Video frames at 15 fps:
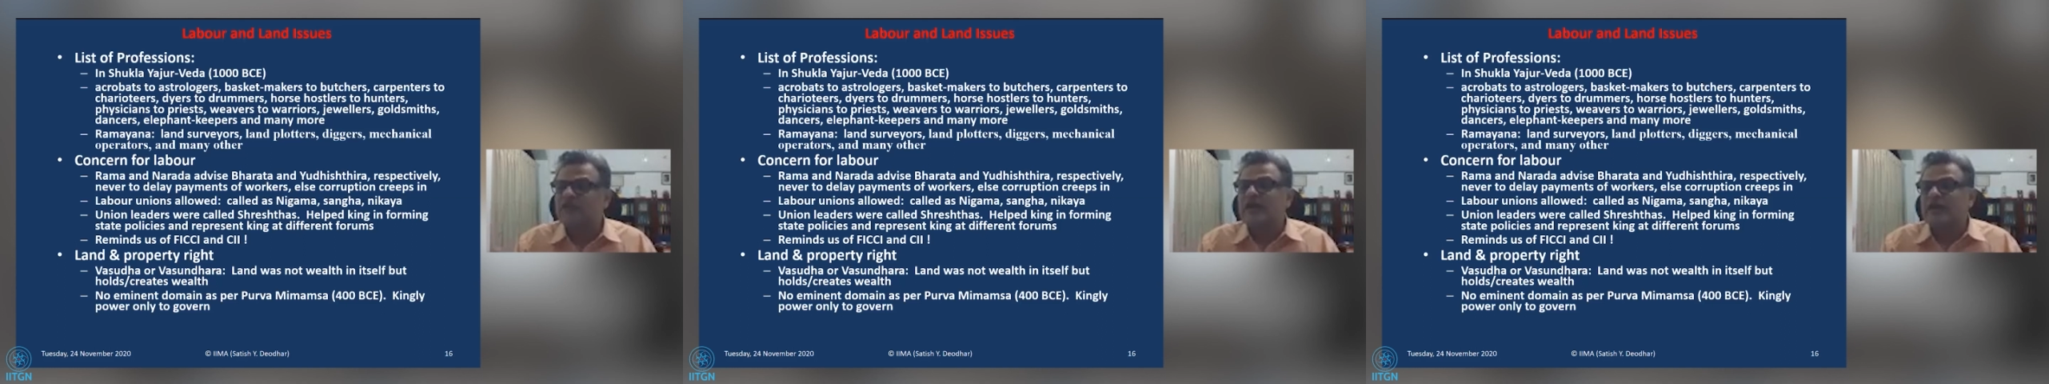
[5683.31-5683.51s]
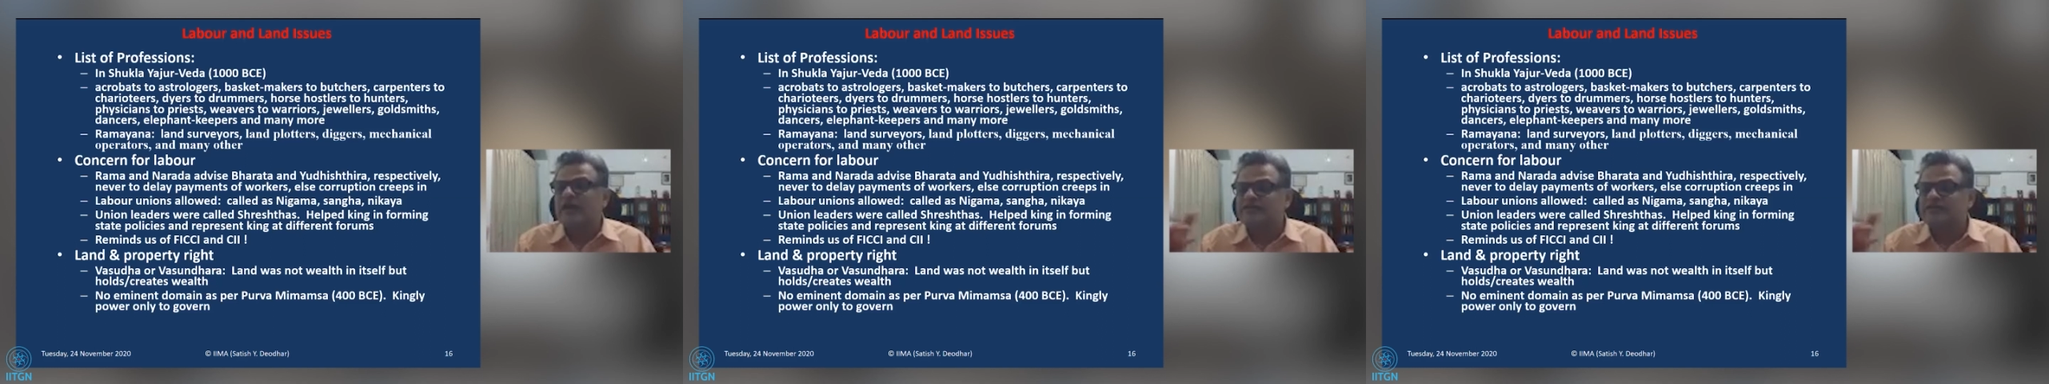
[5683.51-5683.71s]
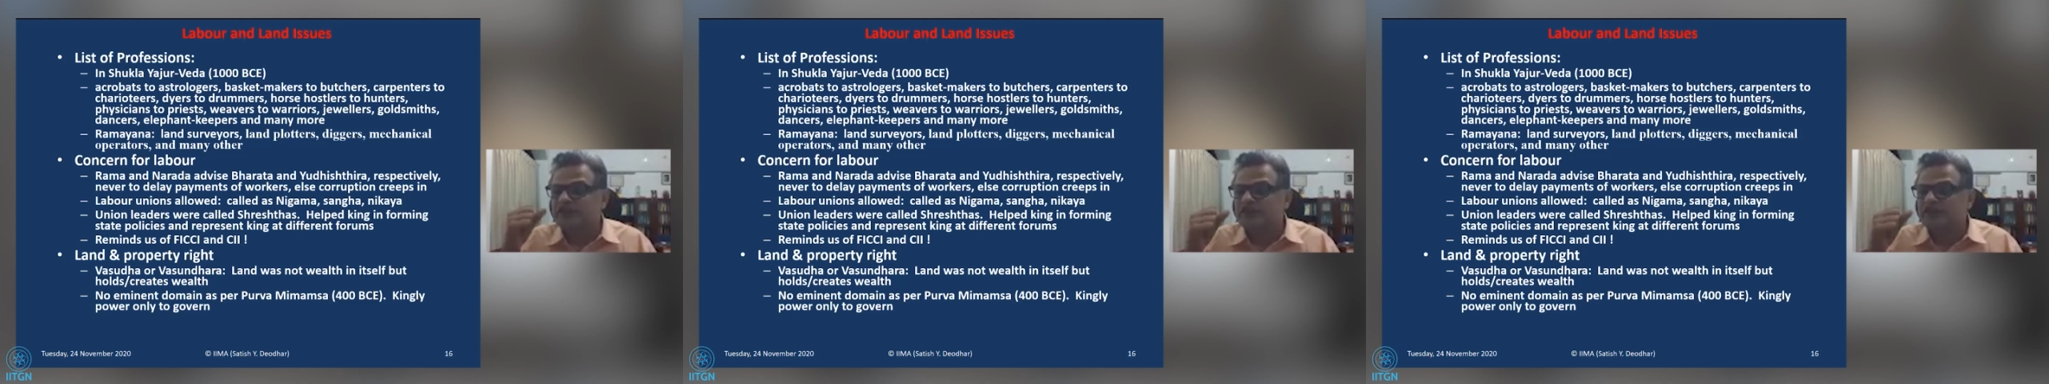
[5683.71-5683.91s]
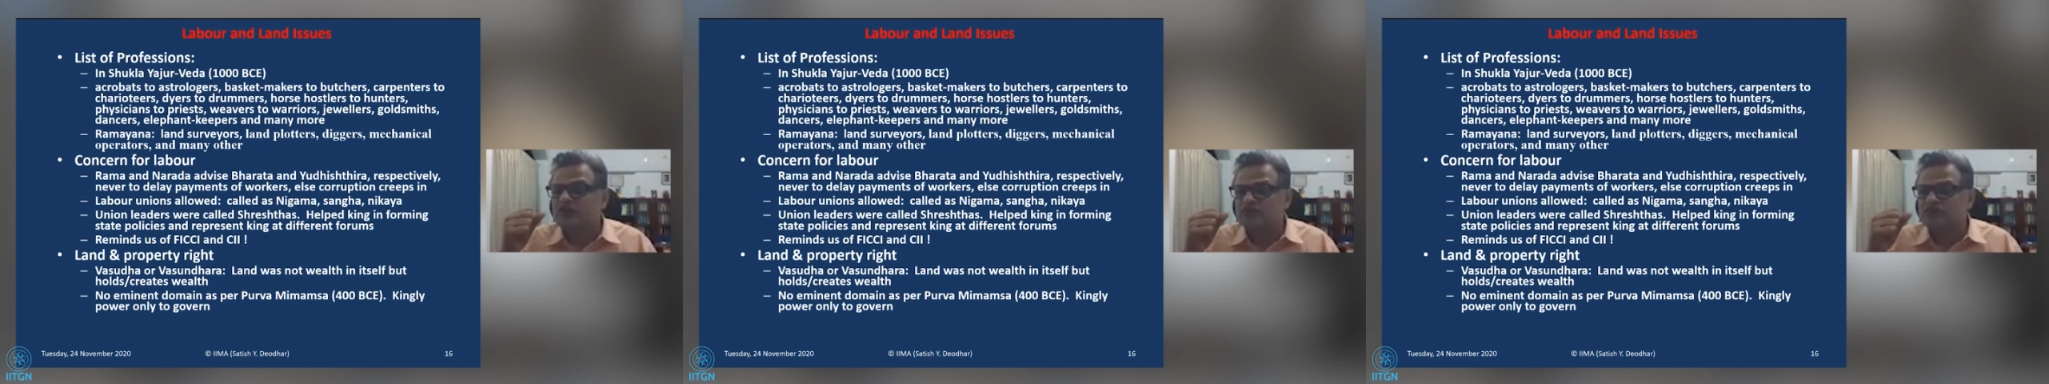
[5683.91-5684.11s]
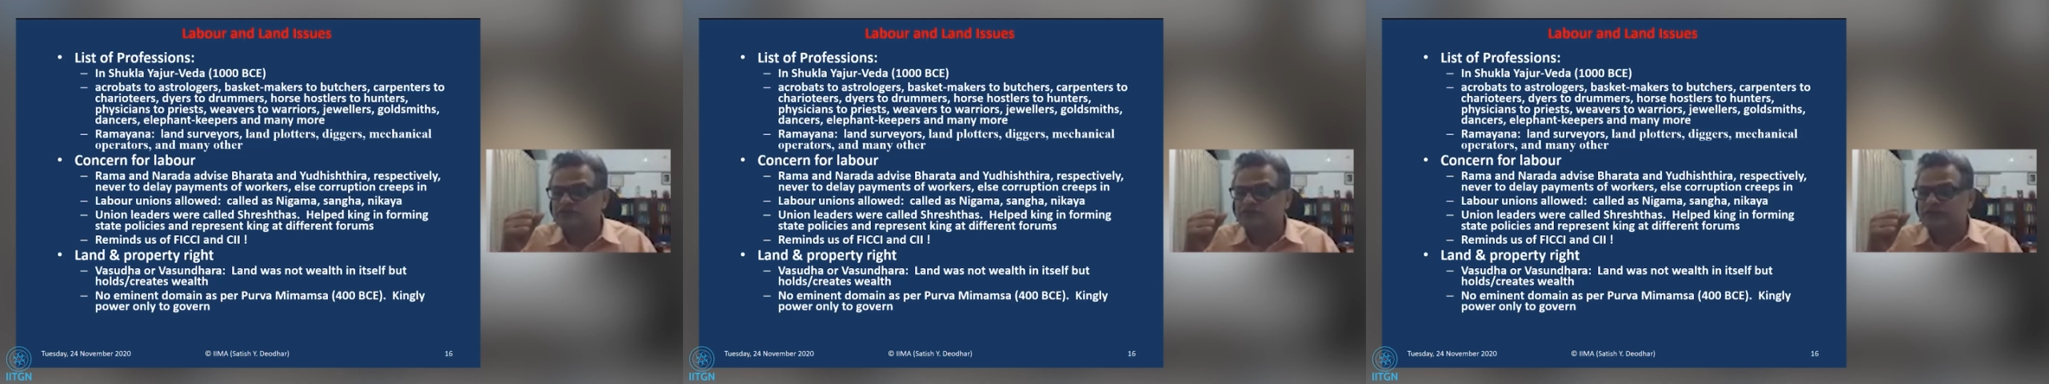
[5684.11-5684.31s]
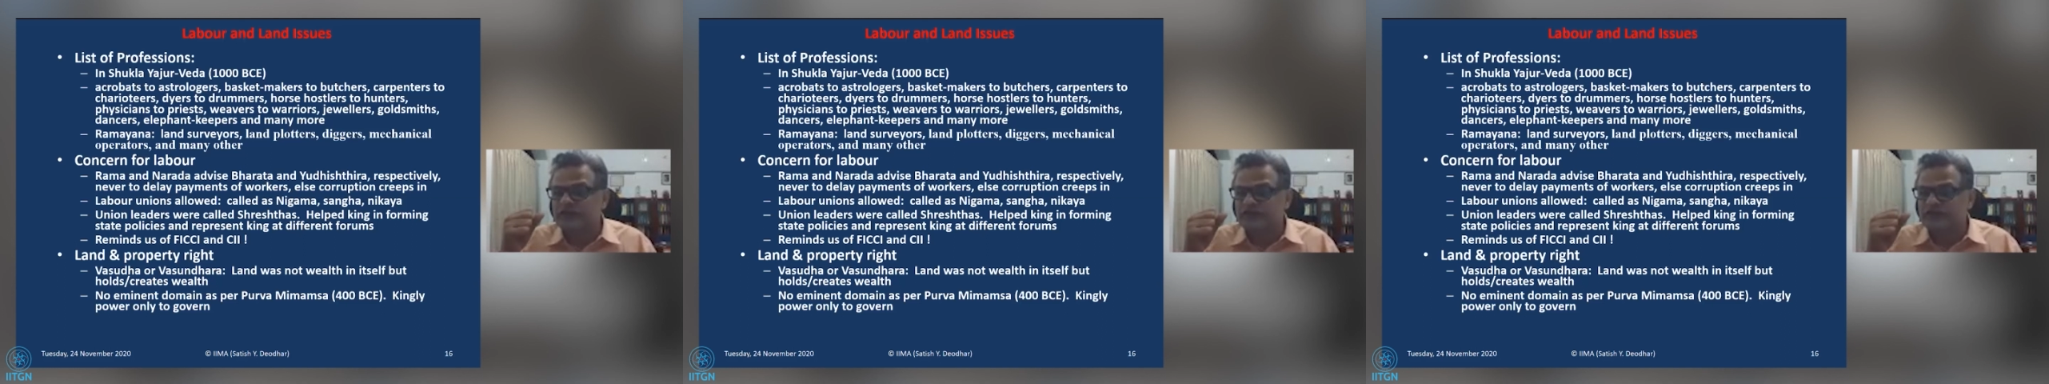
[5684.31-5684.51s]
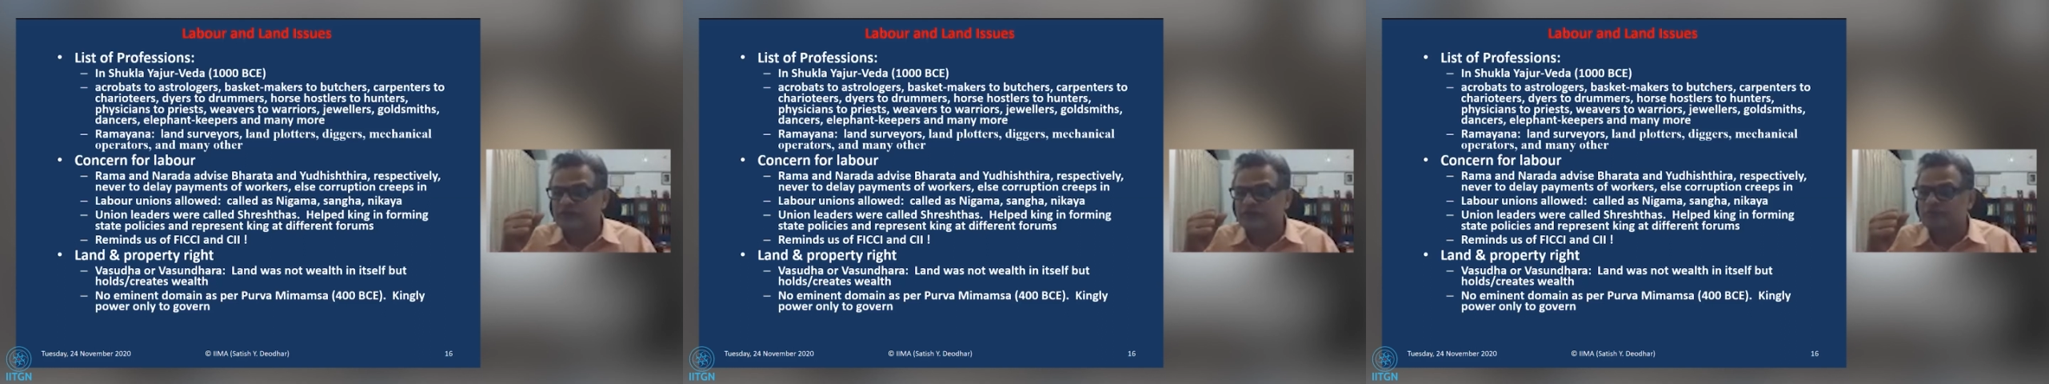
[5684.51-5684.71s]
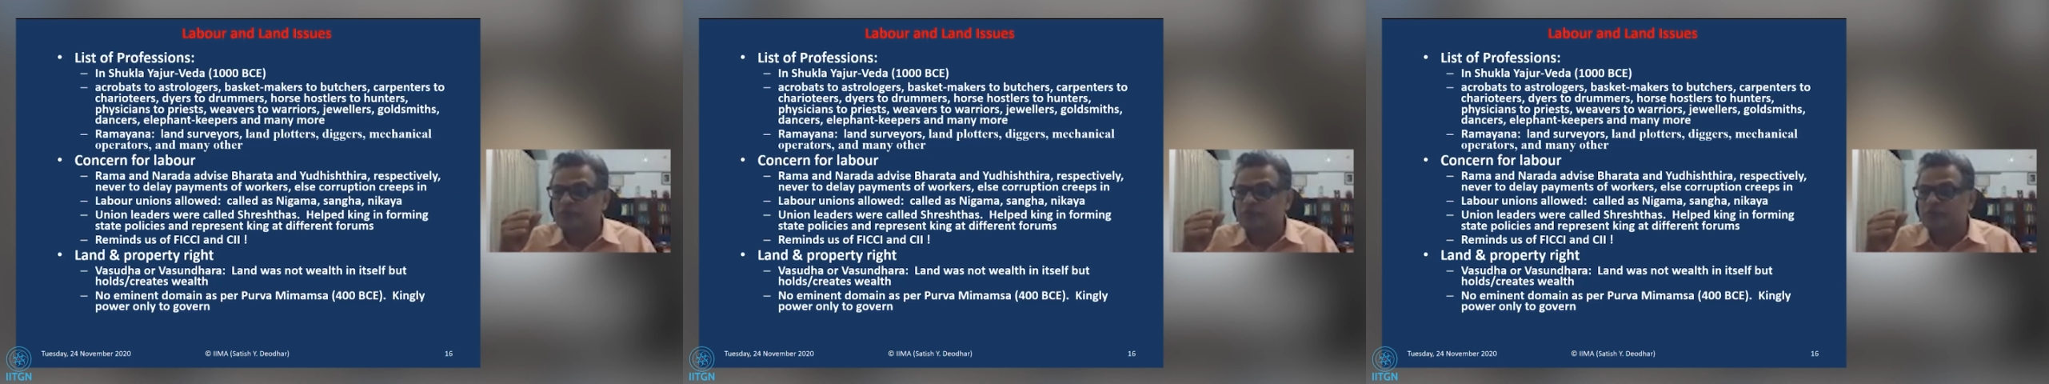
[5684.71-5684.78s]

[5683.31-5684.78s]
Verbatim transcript: lands were confiscated.